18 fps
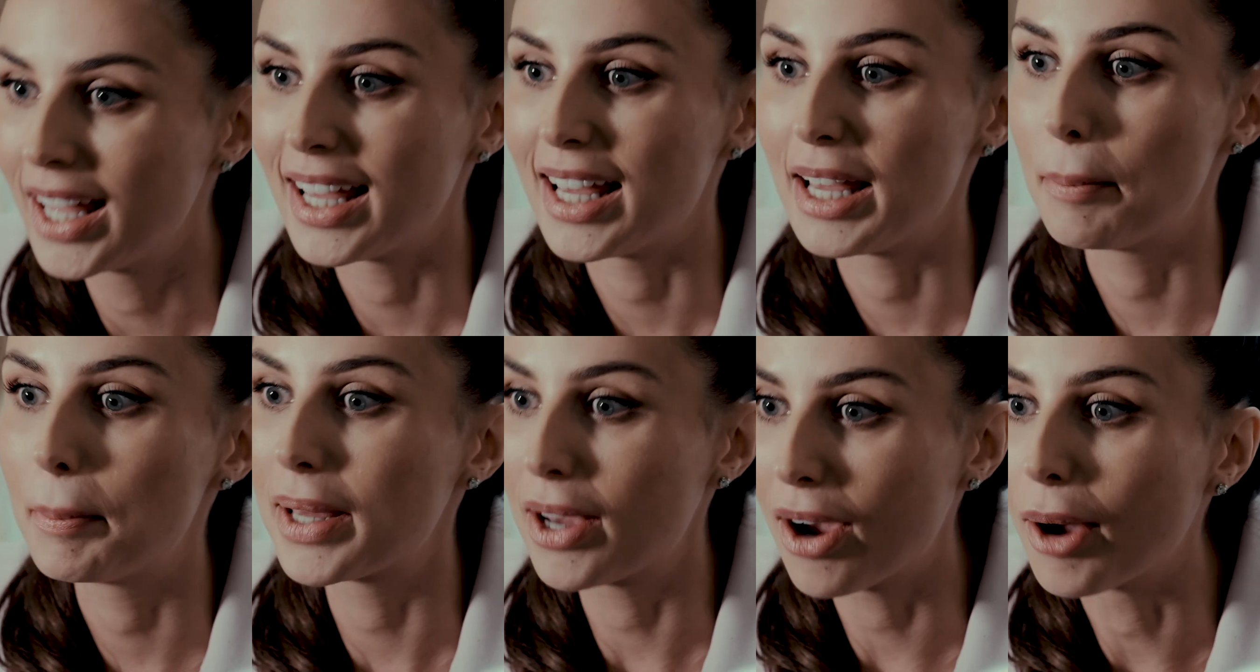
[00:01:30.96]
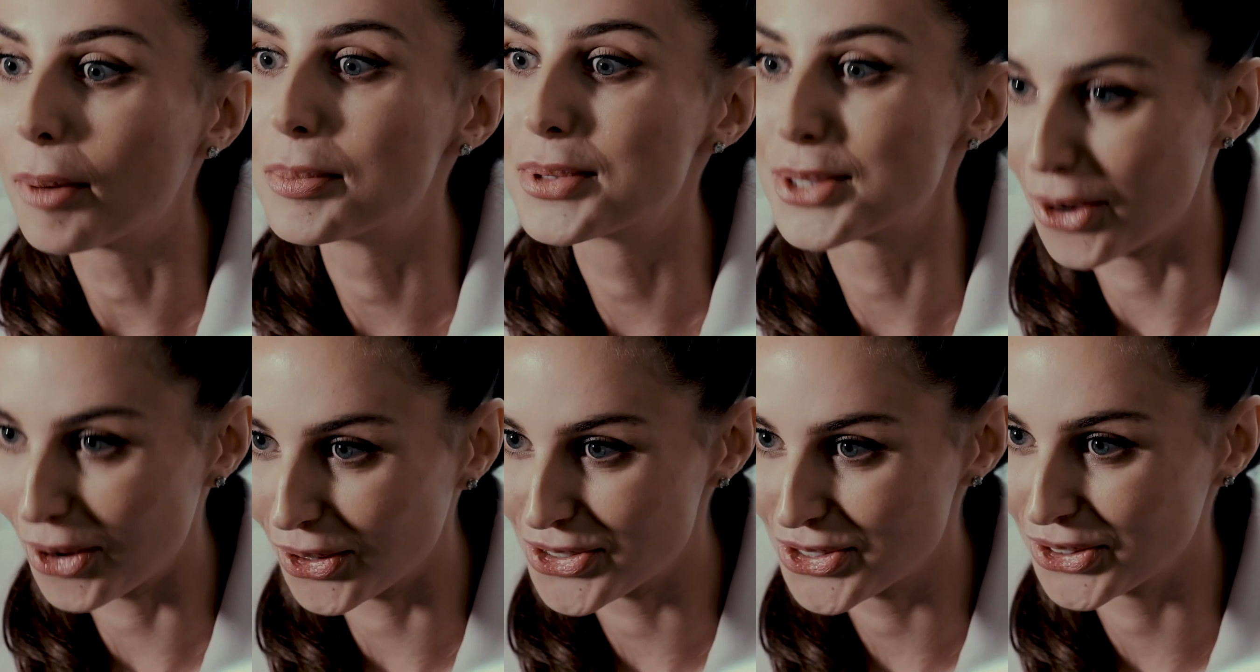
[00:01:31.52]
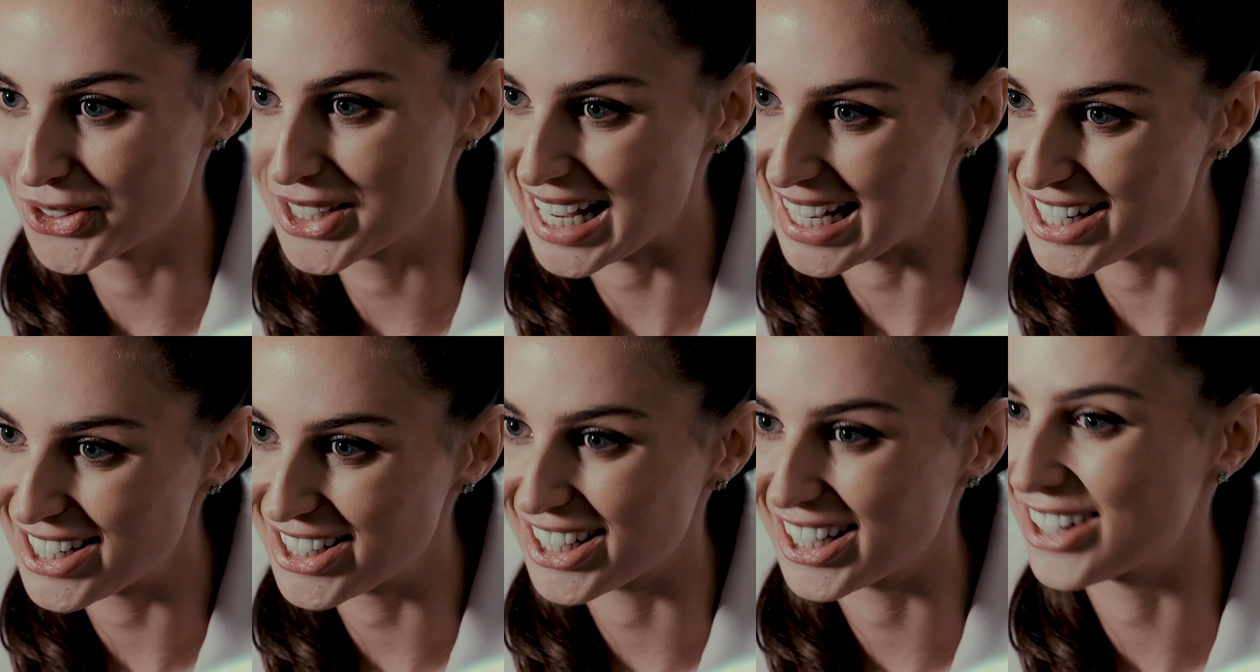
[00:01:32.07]
it becomes a
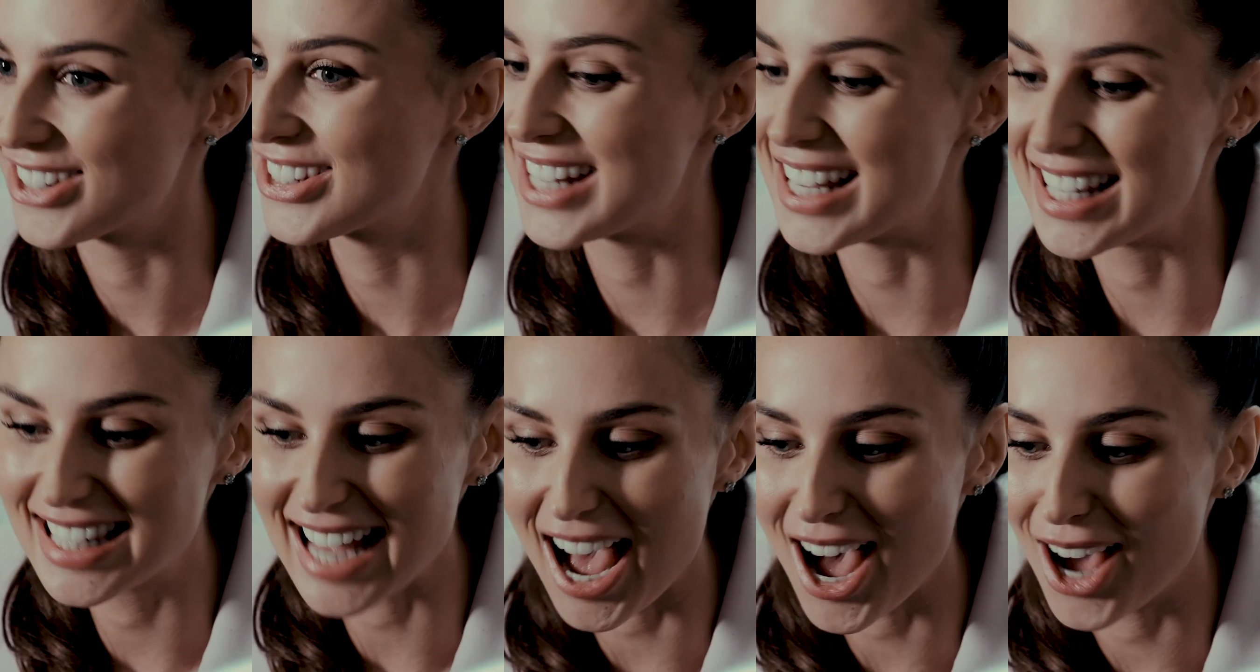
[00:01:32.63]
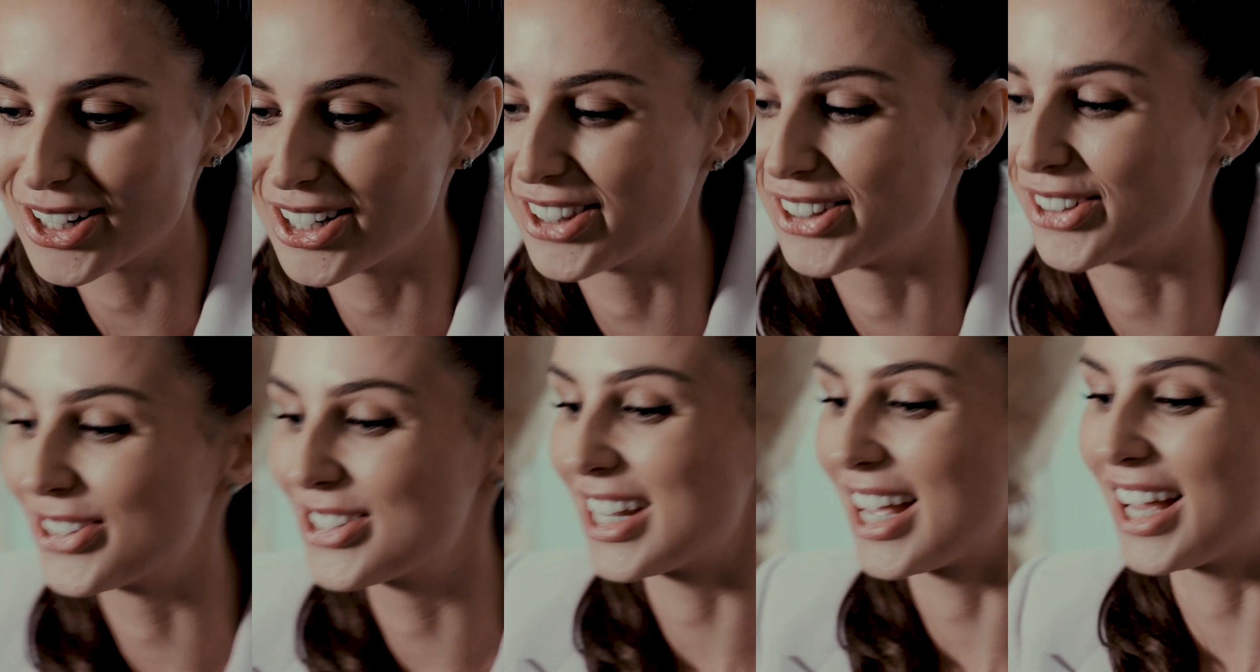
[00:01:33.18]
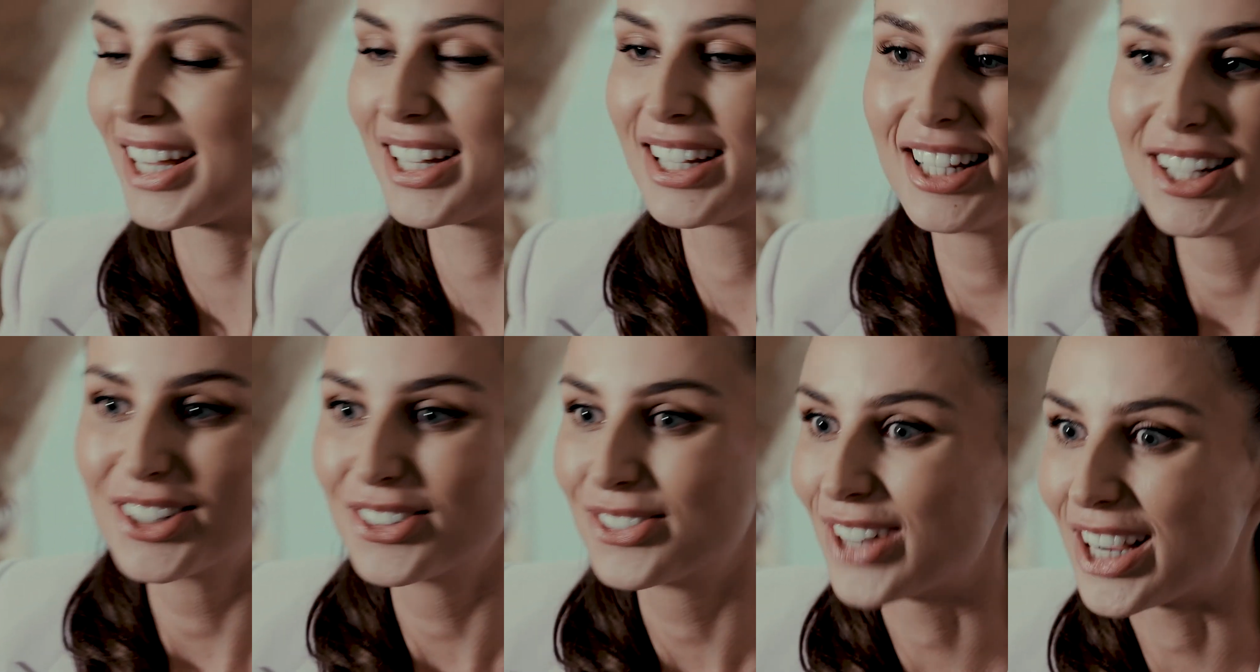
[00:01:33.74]
consultation. I'll sit down and they'll say,
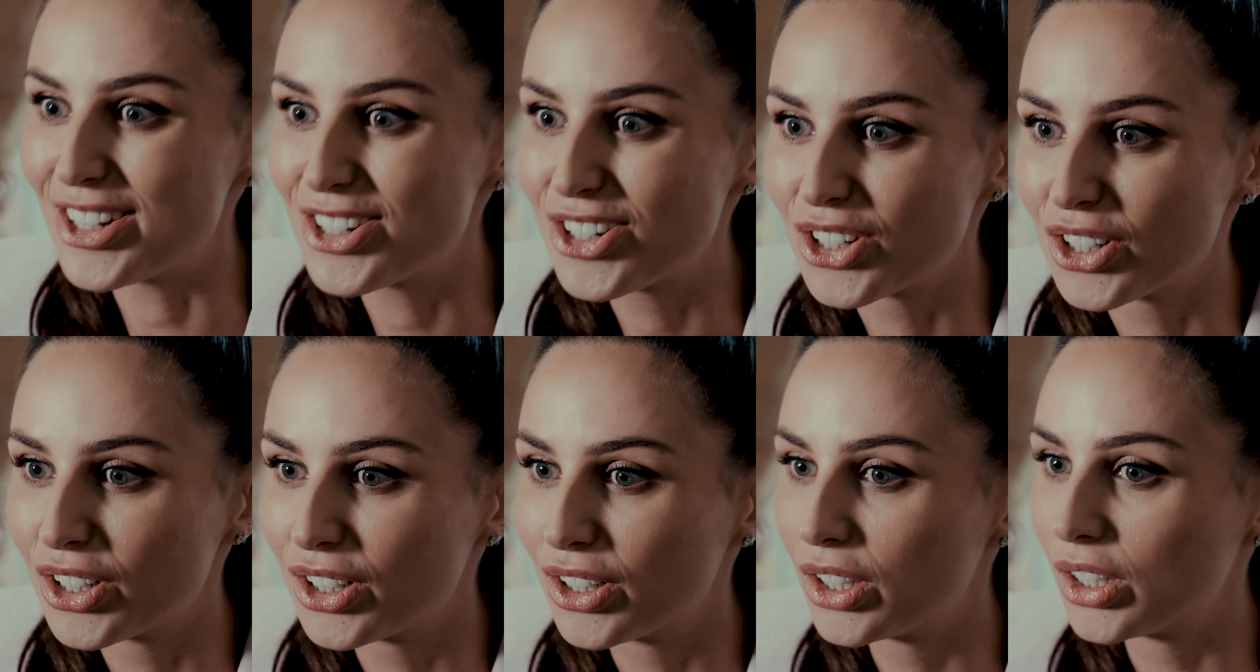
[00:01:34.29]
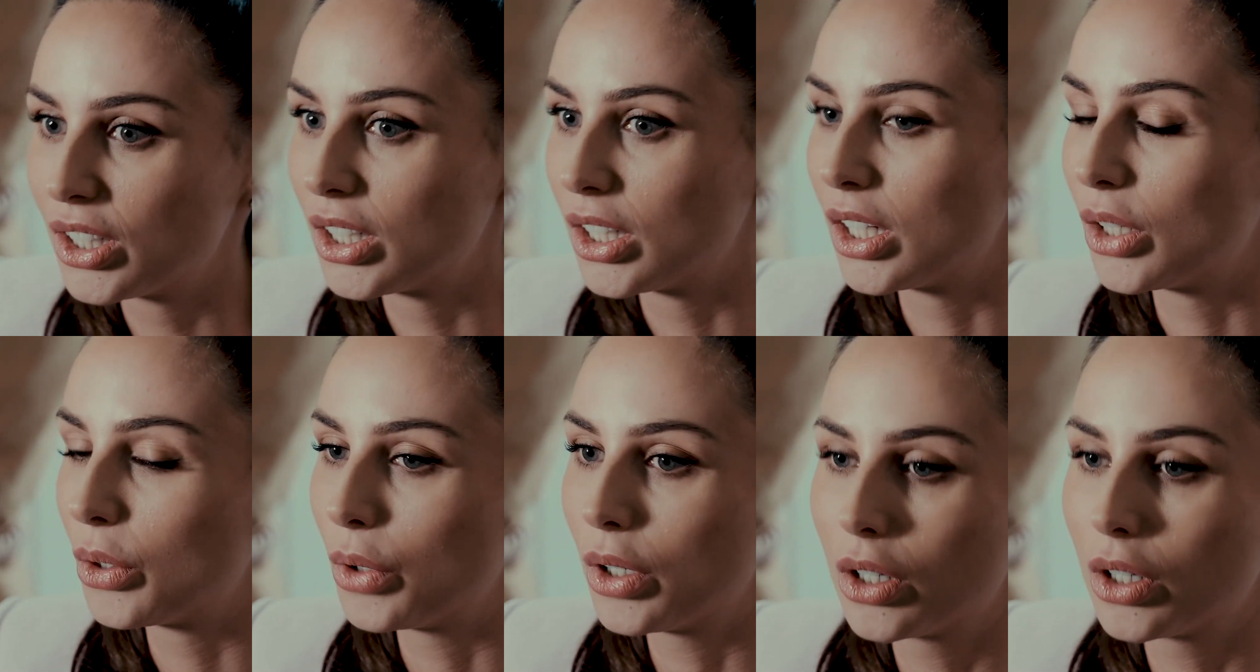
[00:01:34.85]
Rachel,